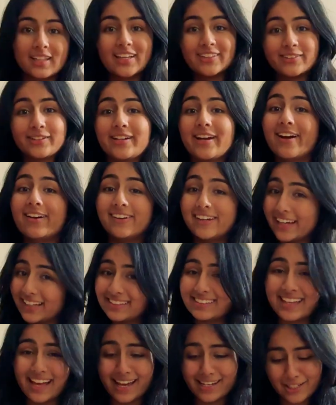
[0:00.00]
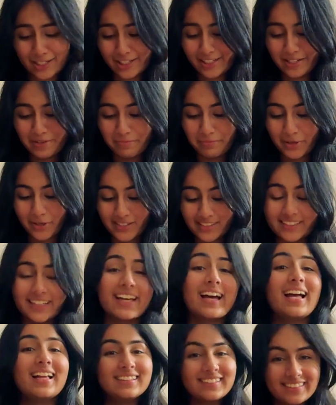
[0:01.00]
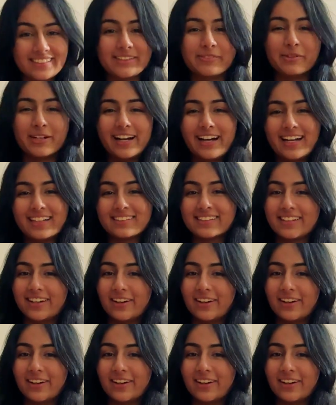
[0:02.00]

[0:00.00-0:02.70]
So now let's actually unbox it and see what it has to